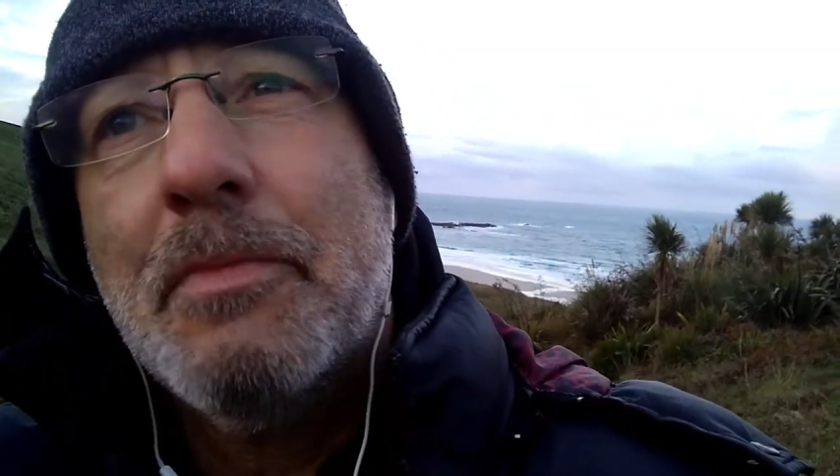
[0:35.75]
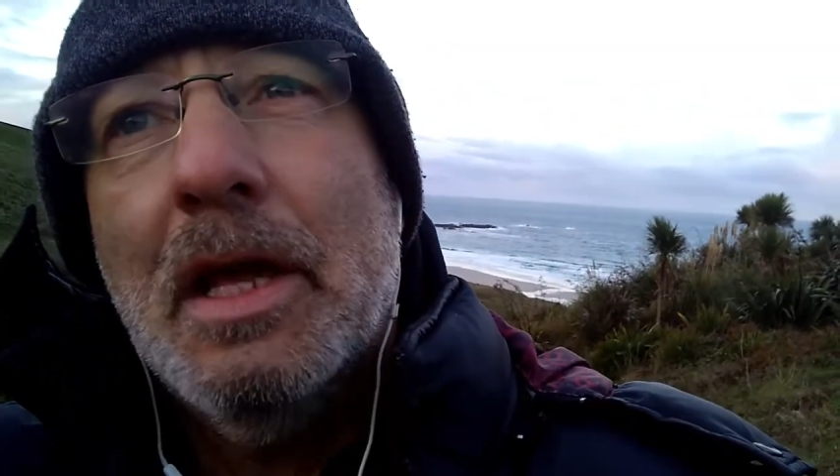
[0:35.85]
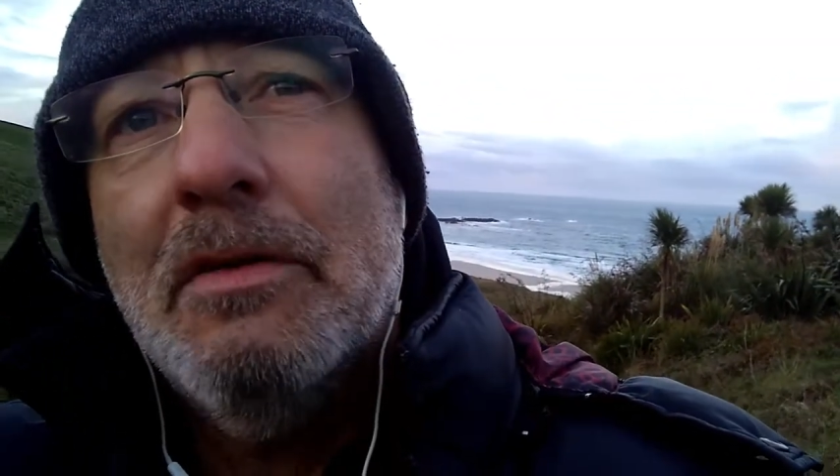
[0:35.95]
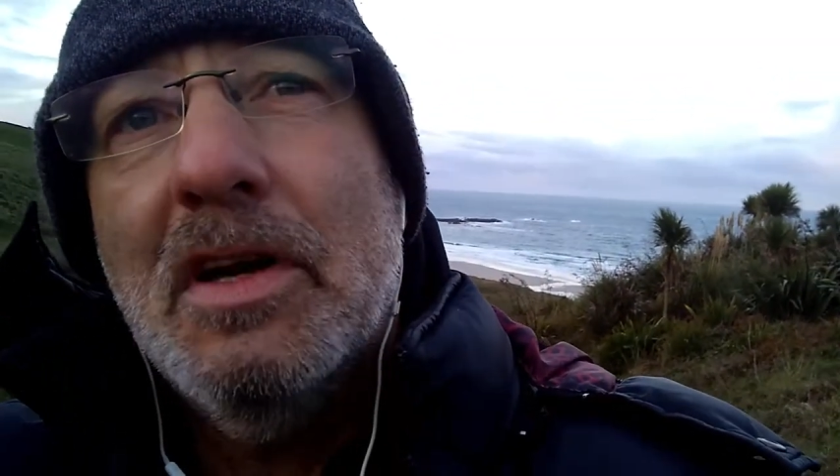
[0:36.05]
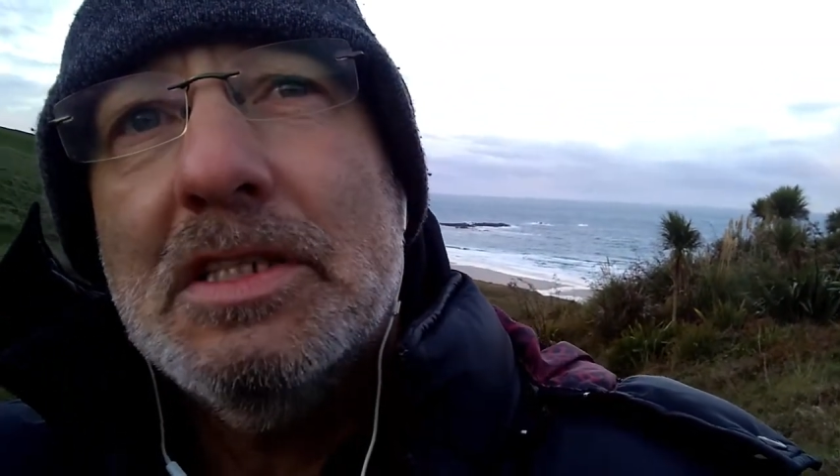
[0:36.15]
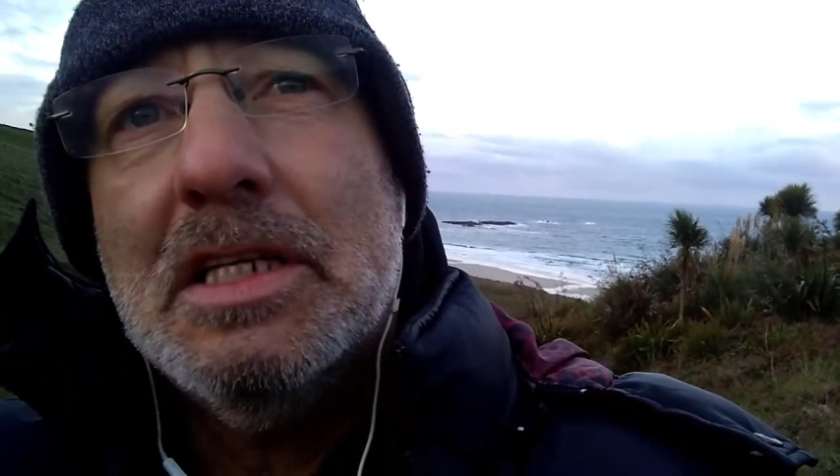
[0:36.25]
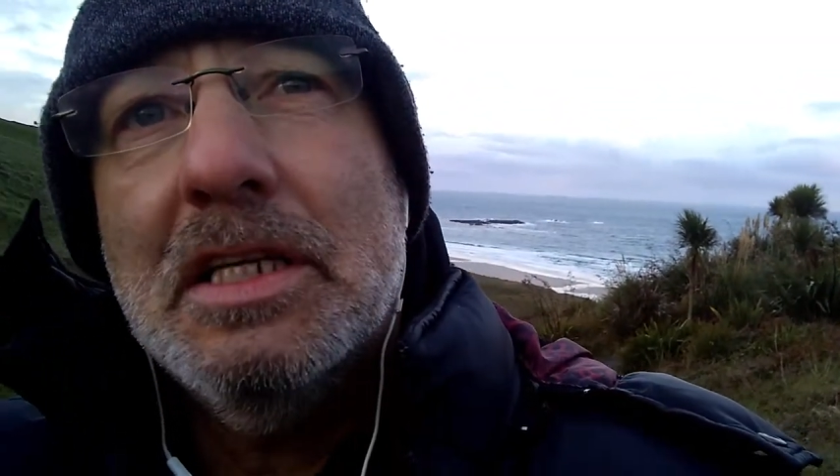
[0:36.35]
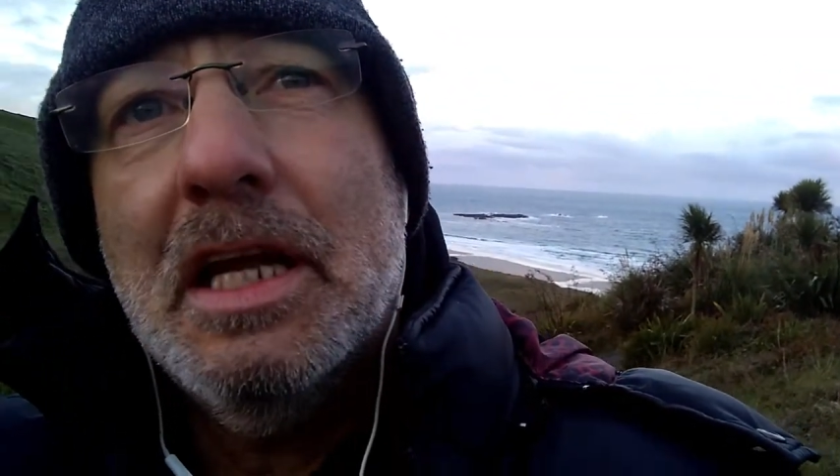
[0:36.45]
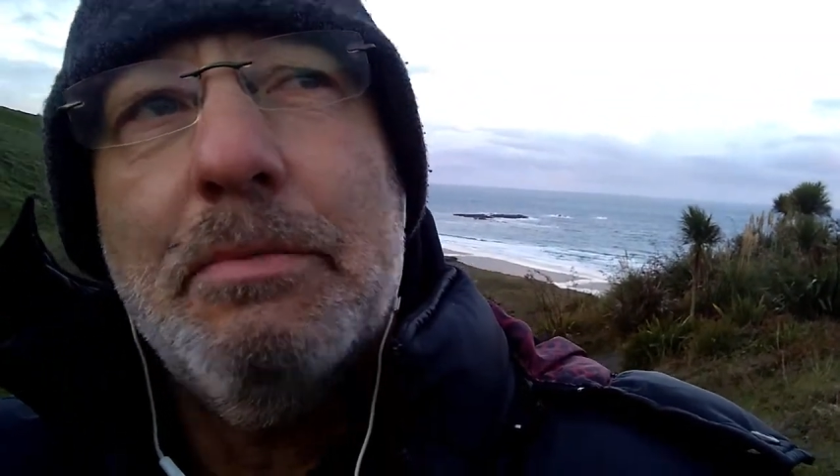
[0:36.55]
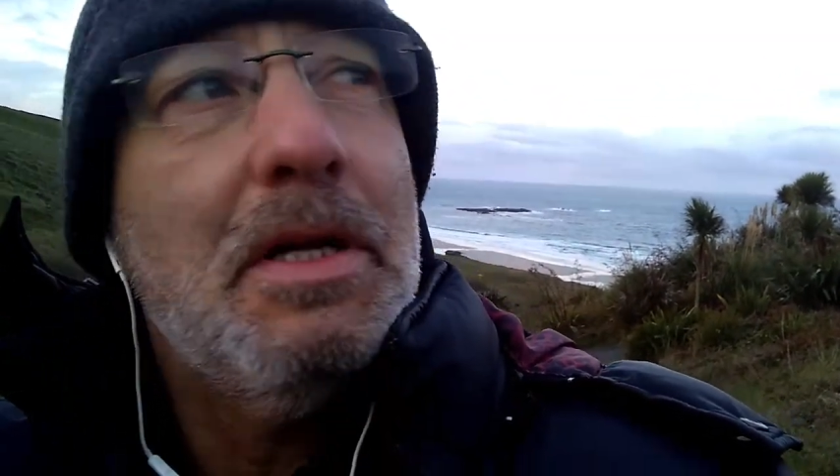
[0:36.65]
And
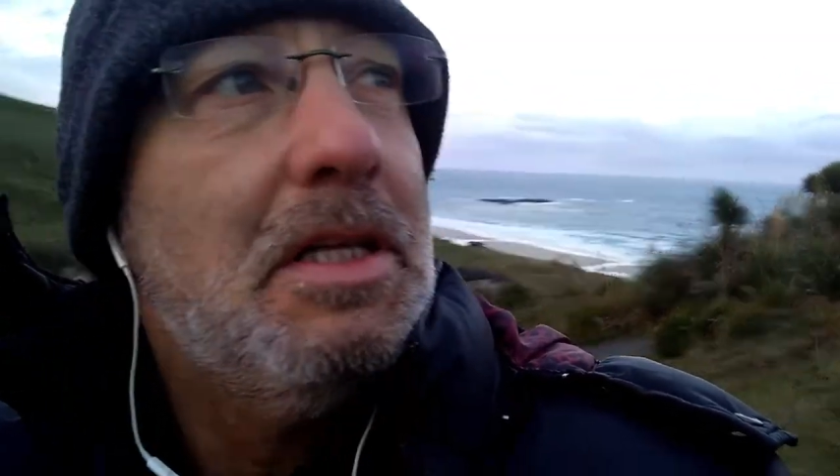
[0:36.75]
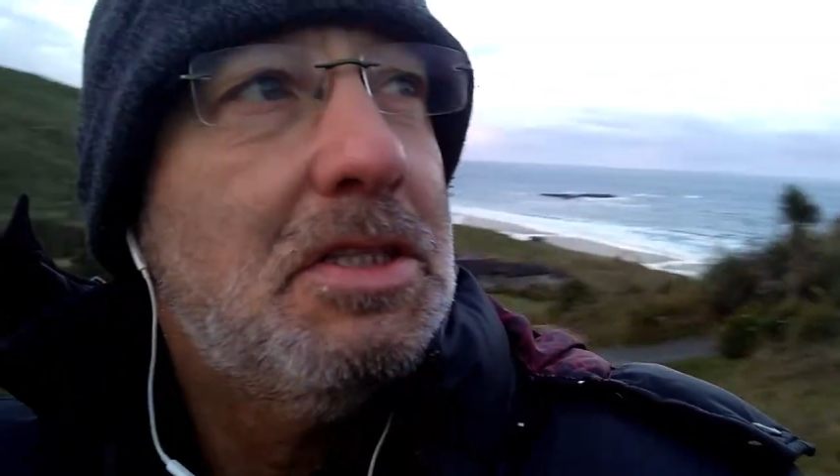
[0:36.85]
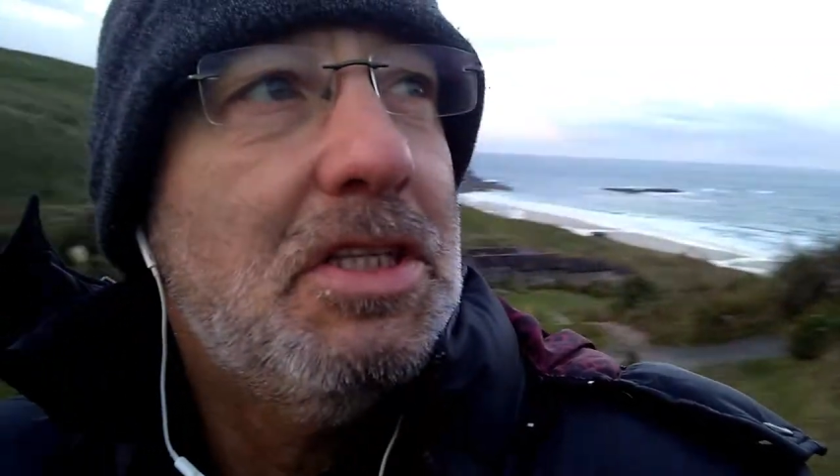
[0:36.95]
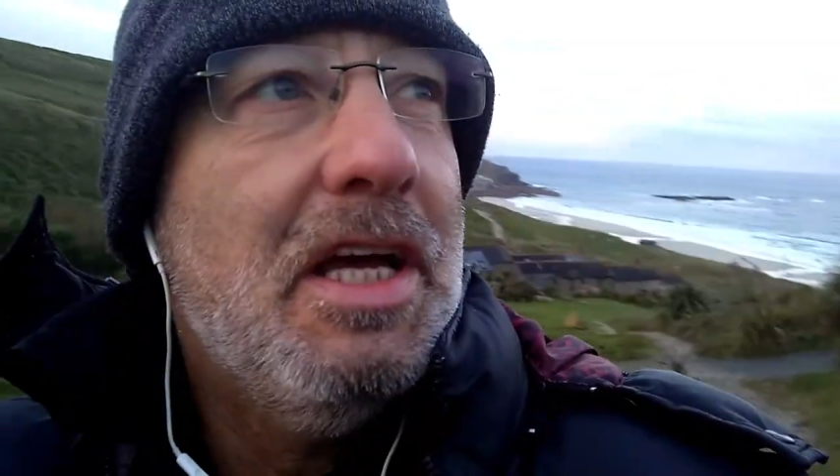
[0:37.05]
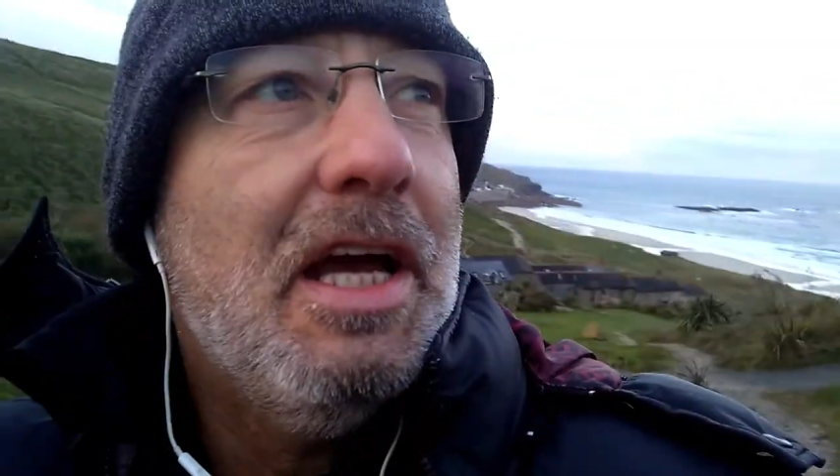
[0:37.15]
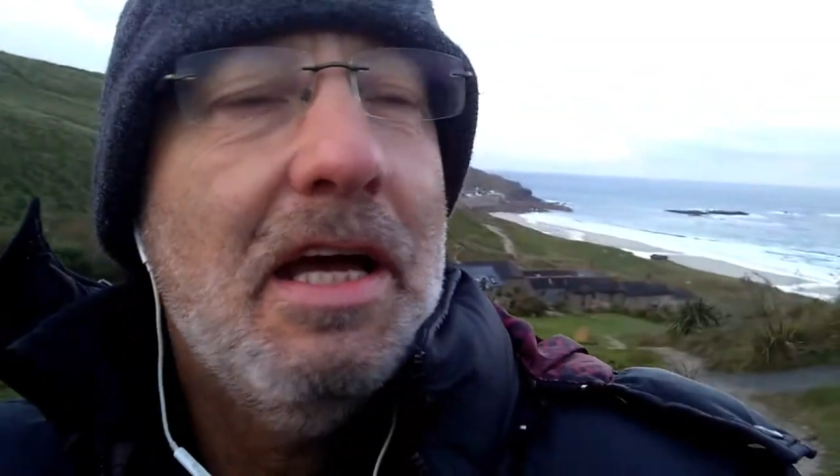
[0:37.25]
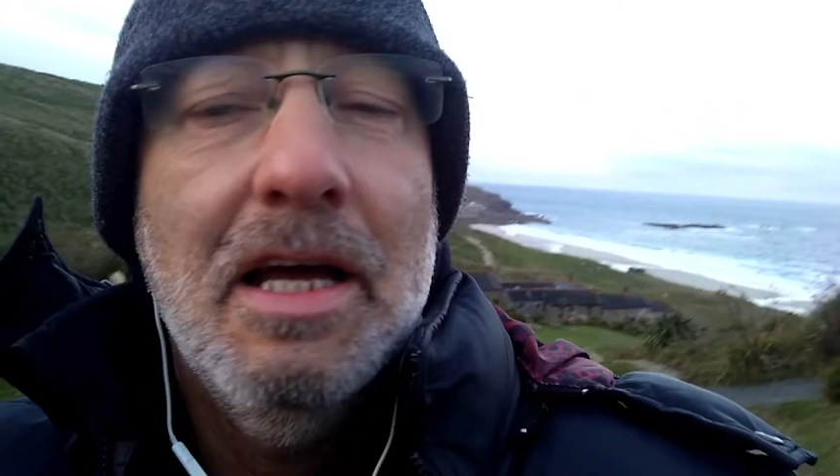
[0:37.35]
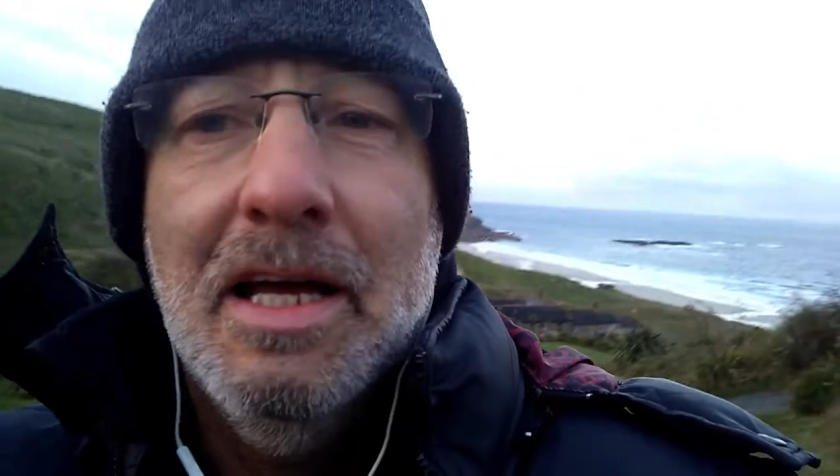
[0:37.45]
eventually in April this year,